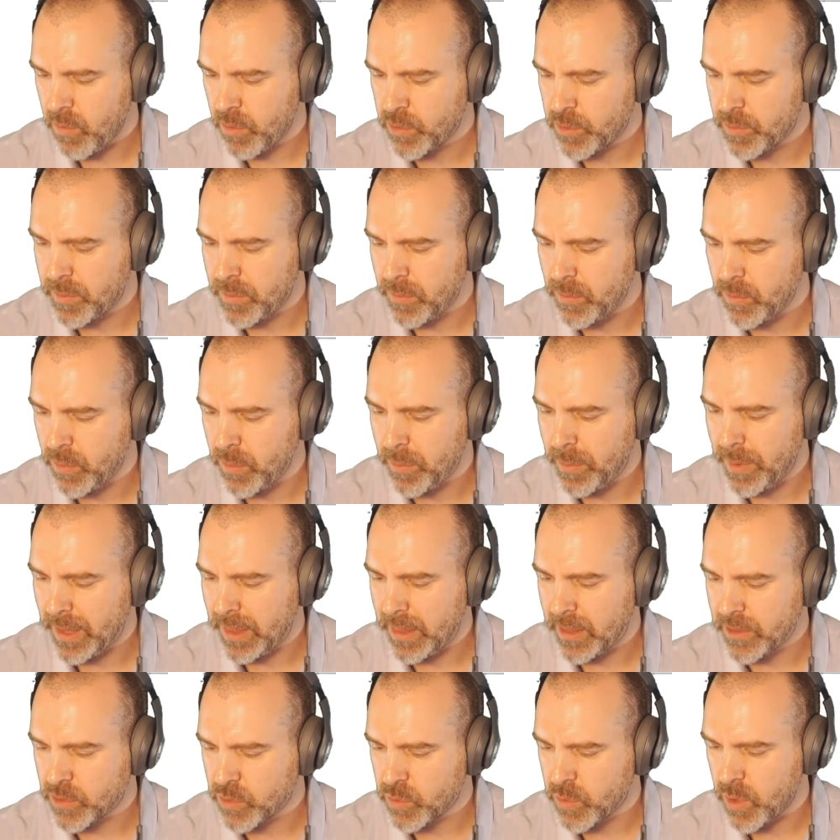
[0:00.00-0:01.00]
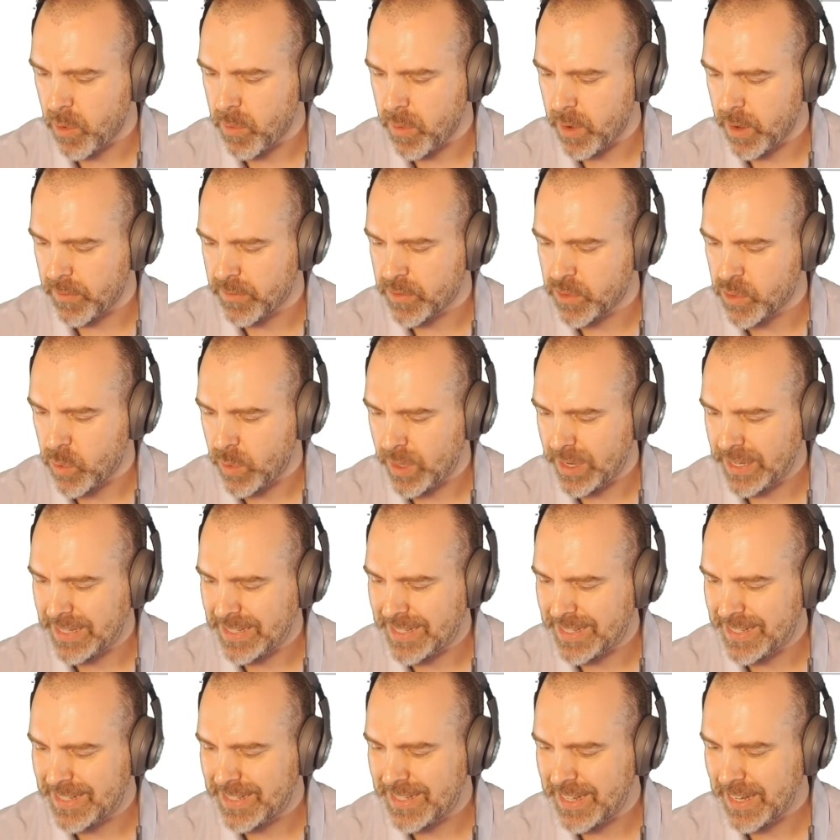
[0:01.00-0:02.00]
which will be the square root of
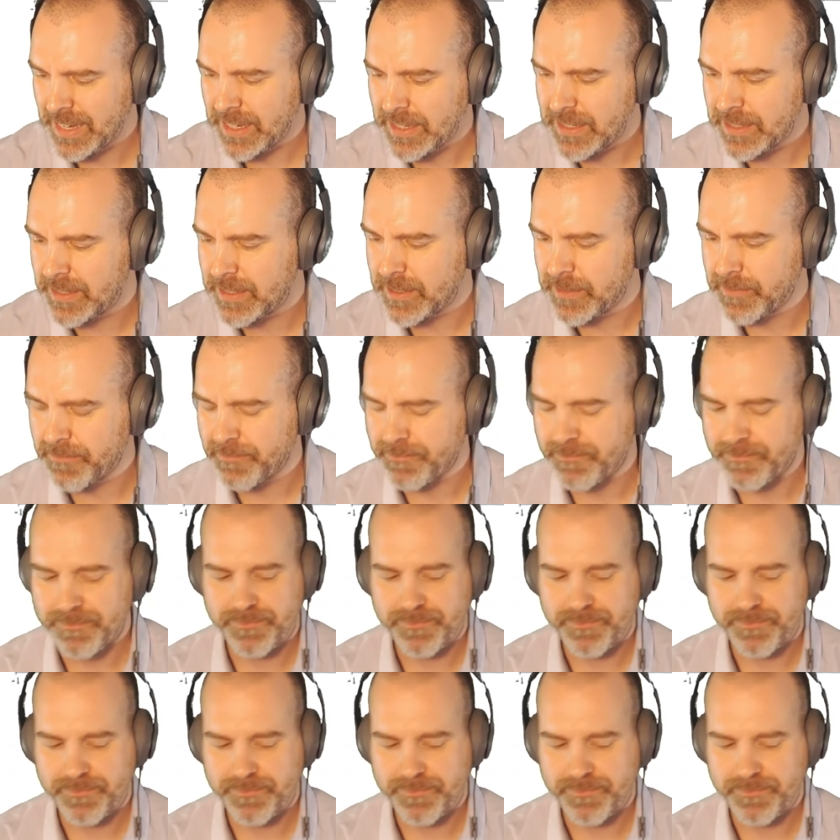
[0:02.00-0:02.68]
26.